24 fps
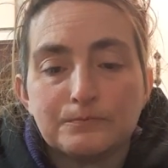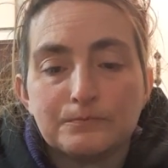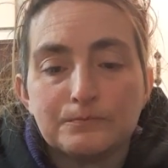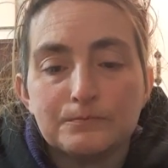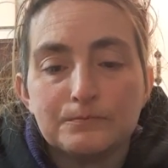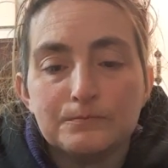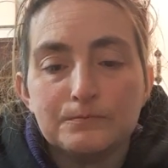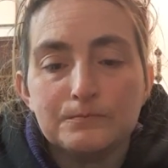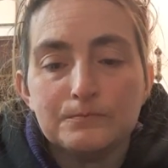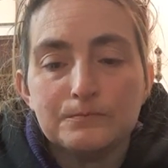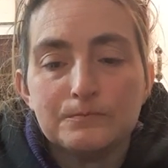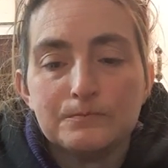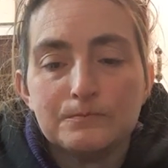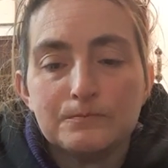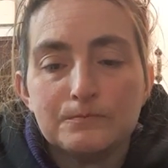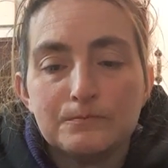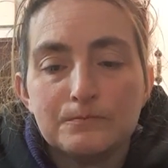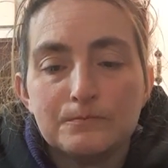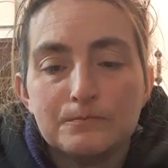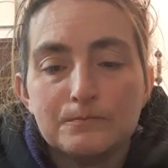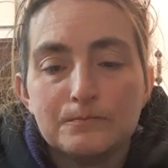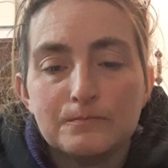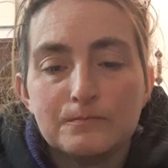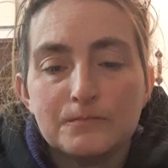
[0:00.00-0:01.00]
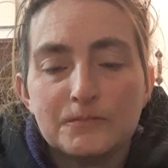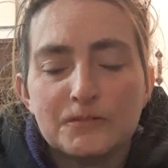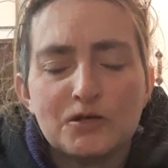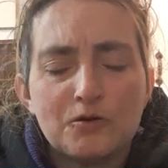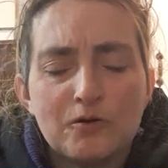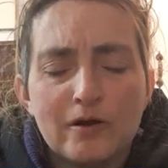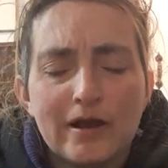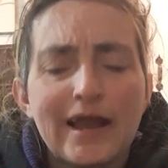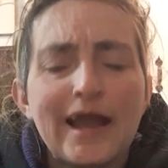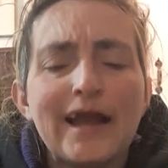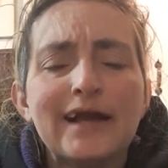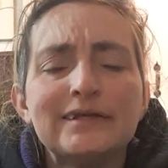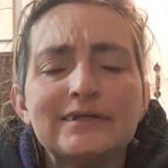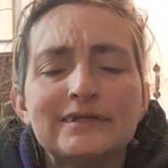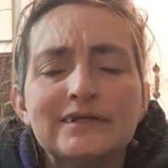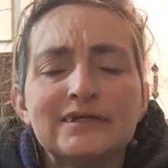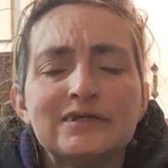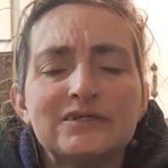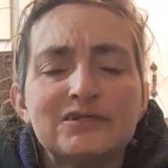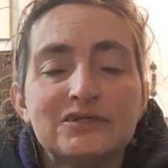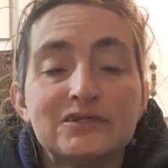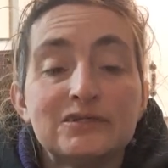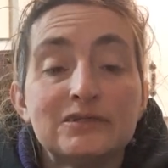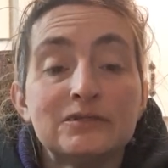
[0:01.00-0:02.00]
Dr. Rob. Oh, I had an
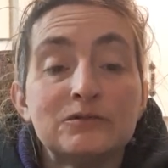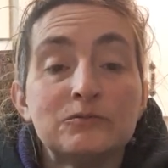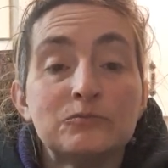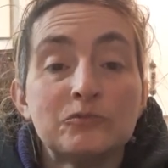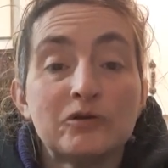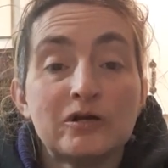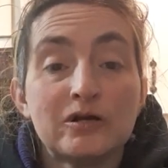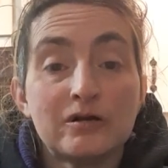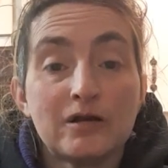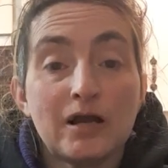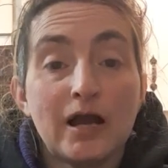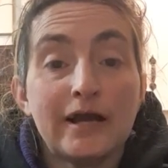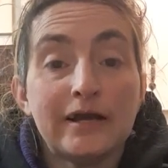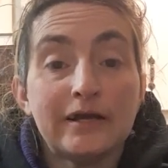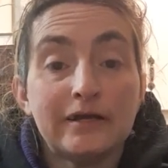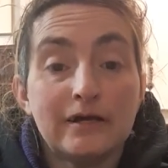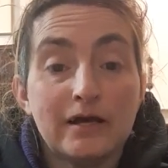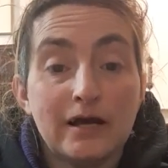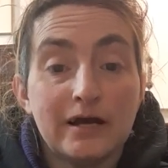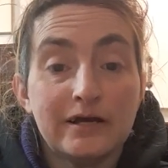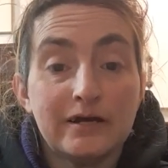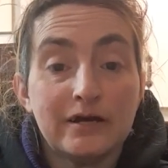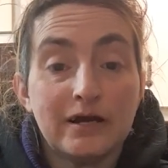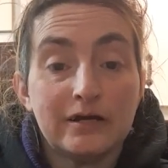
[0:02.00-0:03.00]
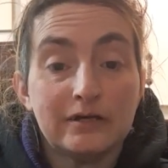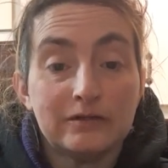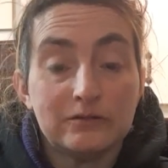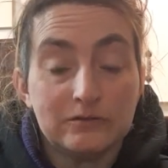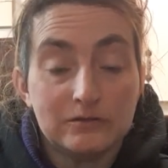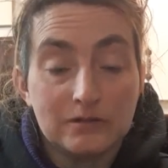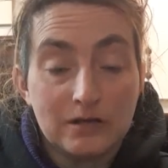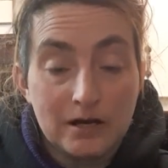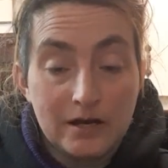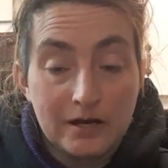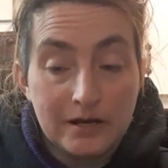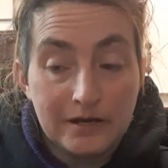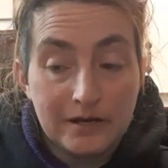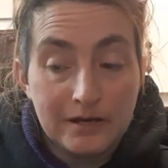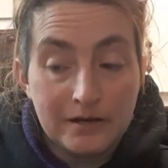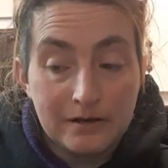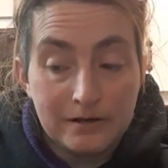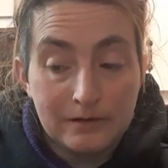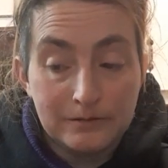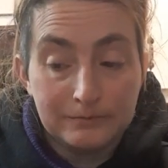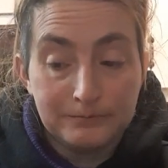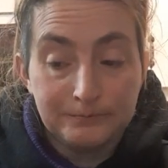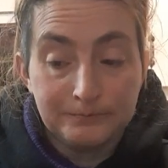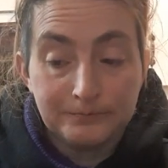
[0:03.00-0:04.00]
incident where I, I, I, I
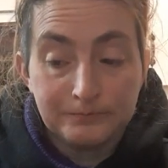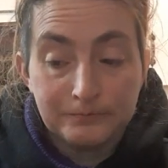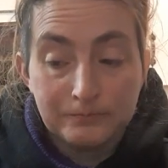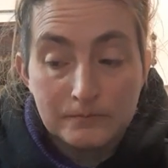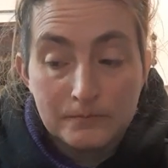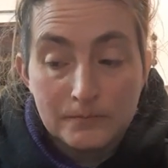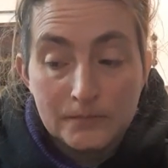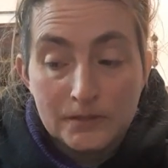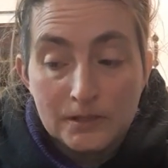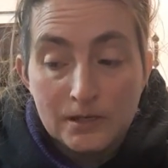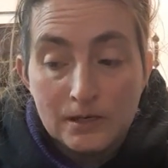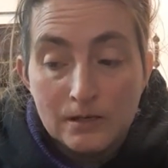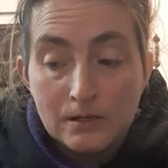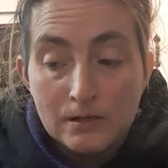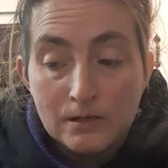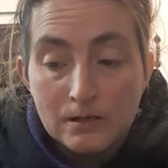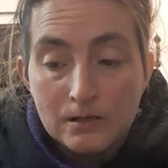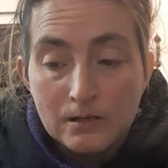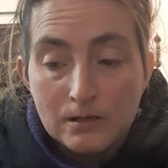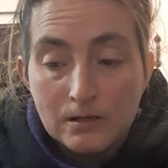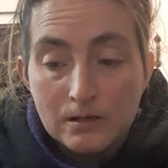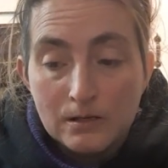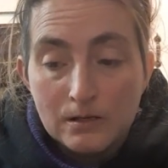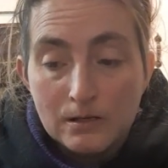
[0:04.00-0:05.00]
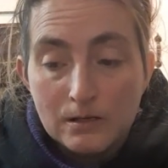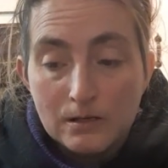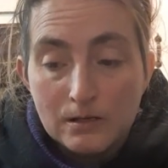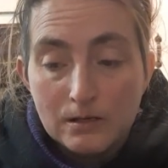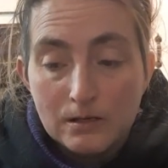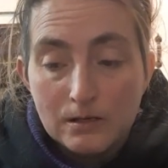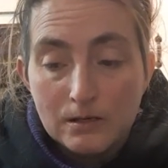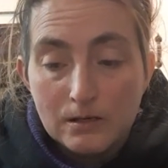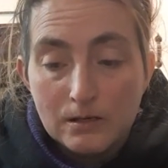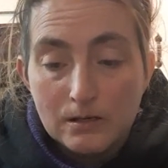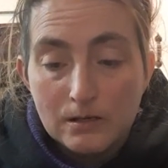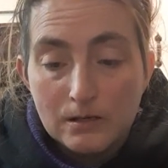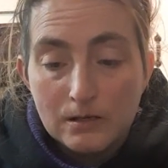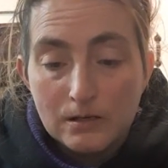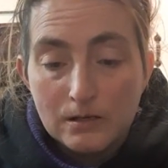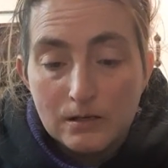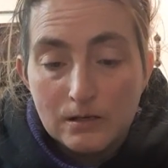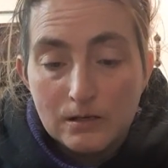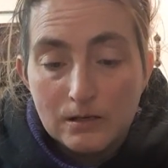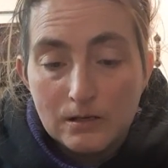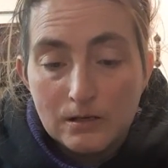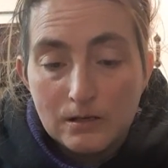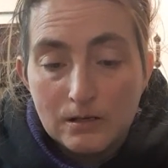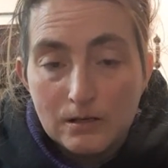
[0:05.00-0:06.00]
um. other investigators.
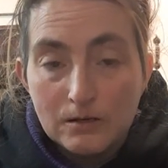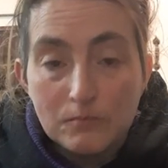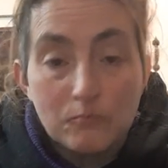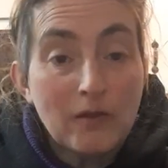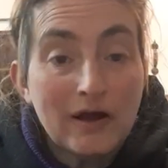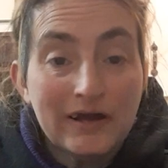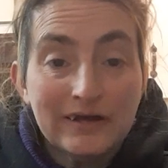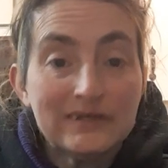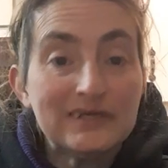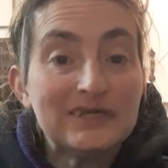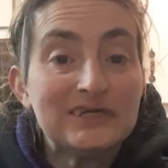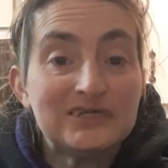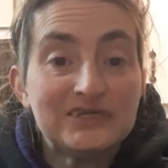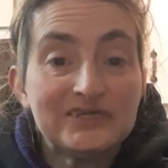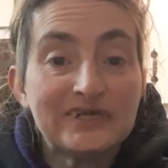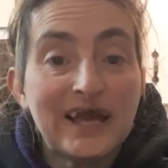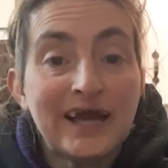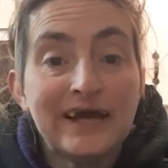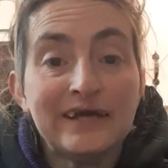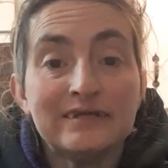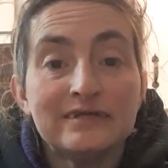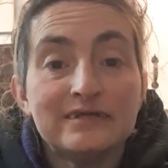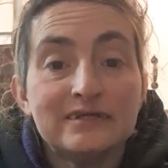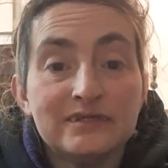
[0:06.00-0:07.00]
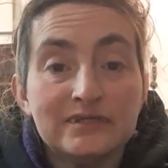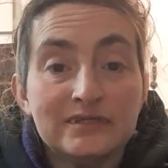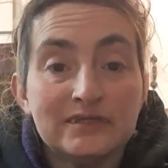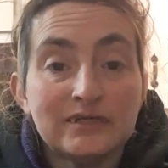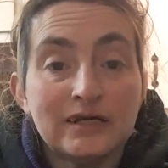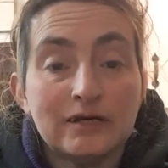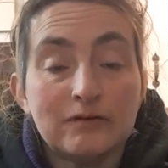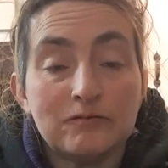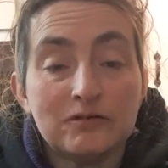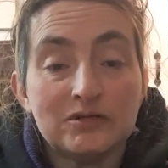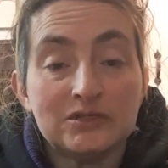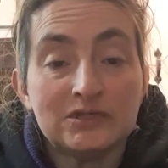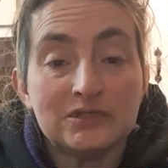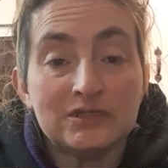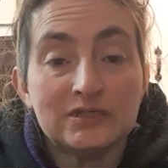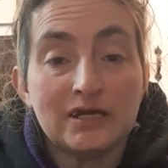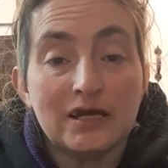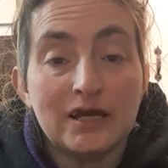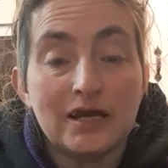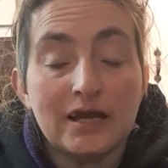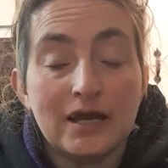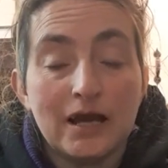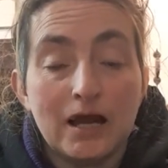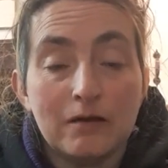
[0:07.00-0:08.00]
My lease ended, and I wasn't.
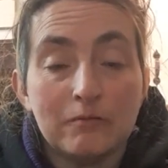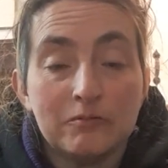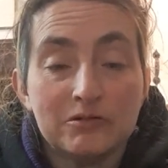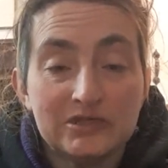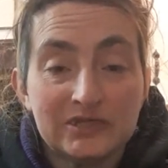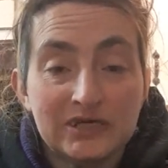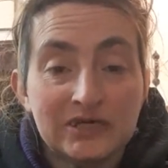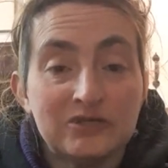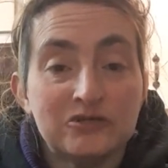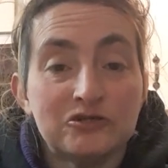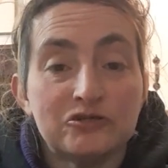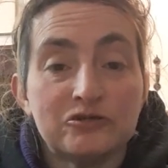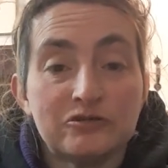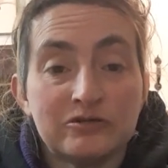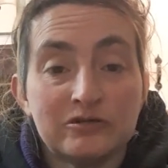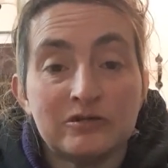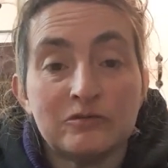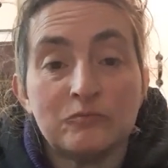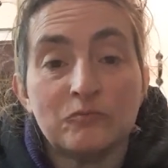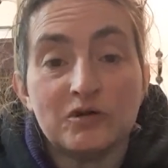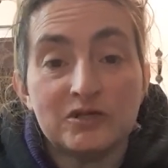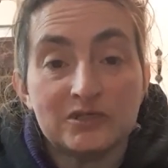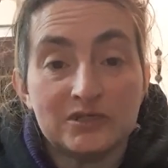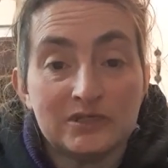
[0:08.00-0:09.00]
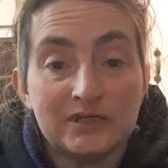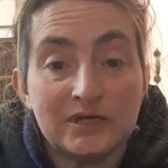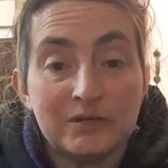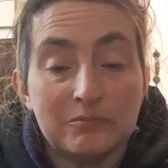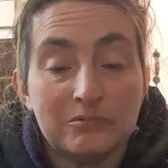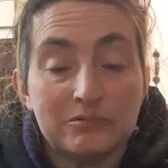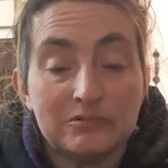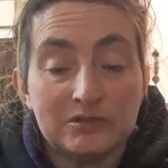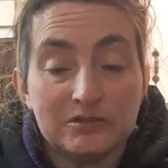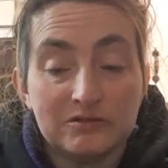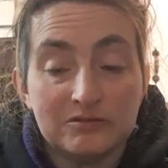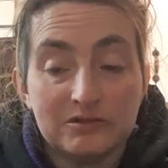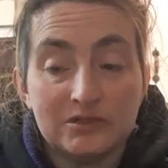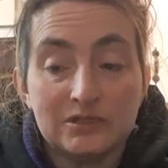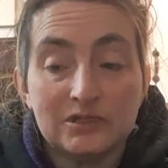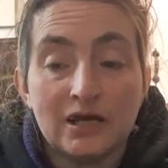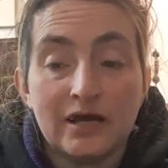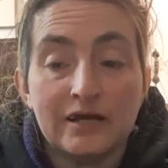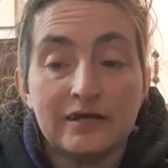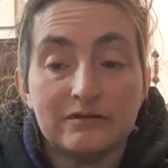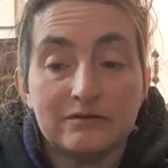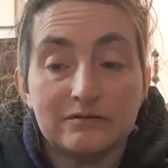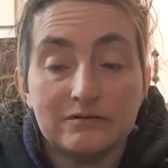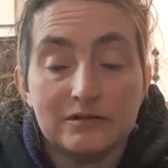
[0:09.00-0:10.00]
I was injured and wasn't able to
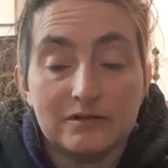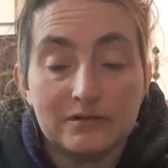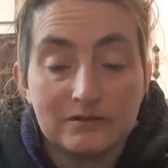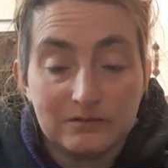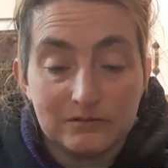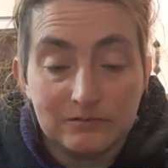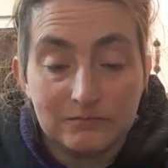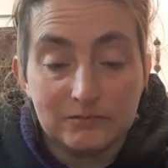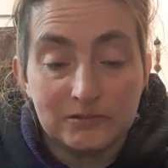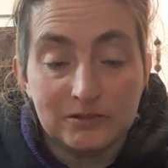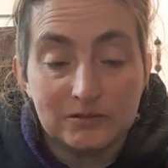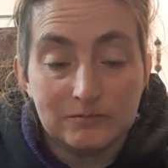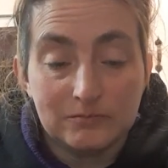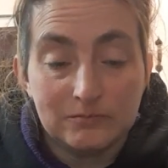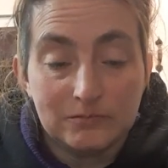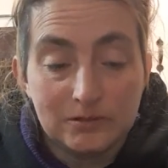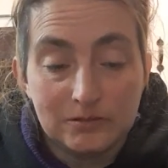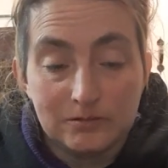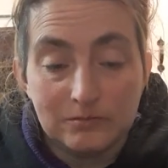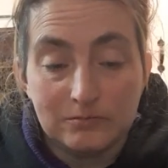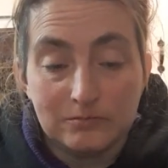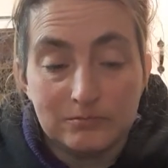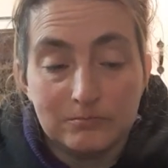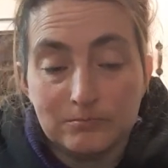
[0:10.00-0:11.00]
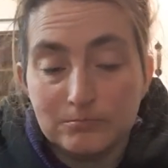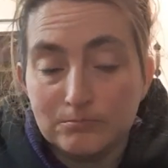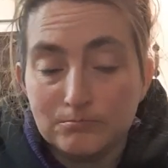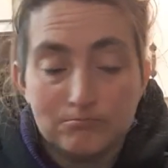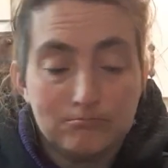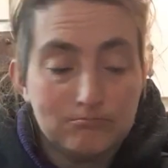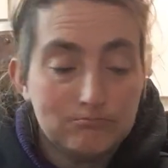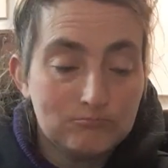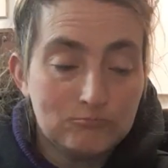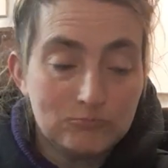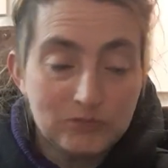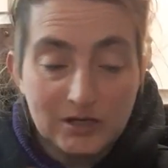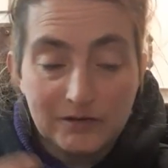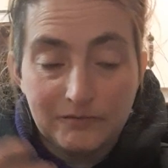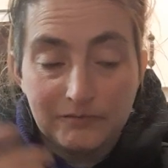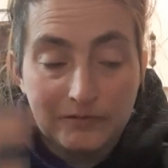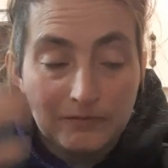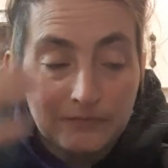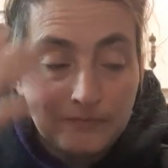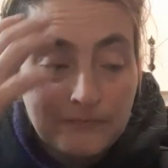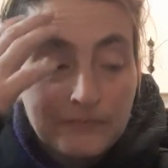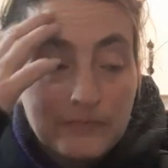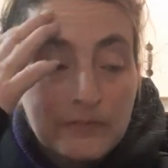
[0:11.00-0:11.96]
sign a, the, the whatever.